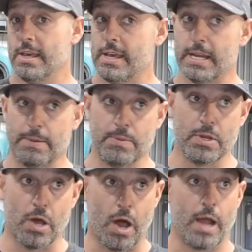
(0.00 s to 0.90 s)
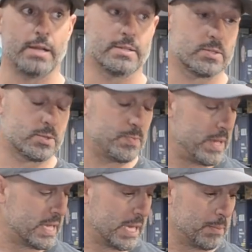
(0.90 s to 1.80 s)
And I'm not
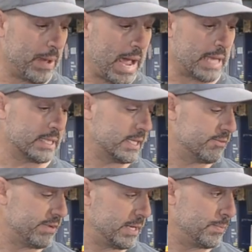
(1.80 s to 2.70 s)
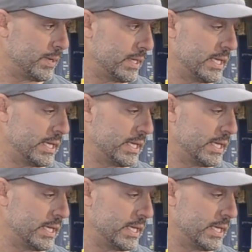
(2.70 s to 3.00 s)
speaking badly of anybody,